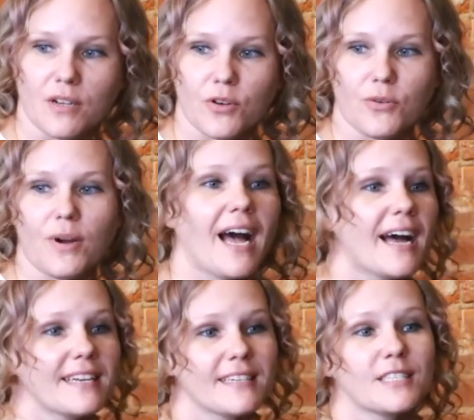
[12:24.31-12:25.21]
who
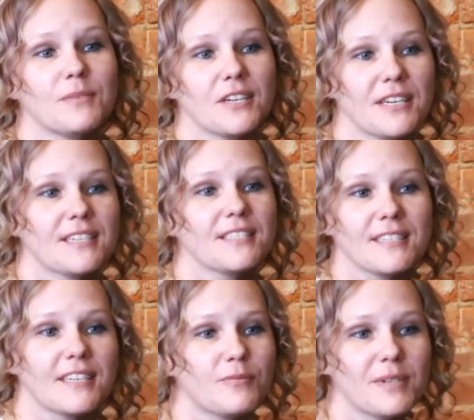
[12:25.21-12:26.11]
had experience
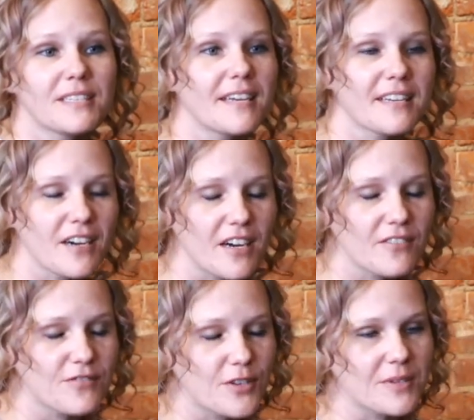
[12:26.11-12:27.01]
and had been laid
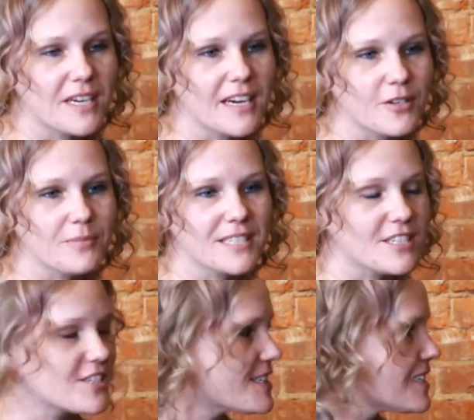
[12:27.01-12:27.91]
off from a higher someone position.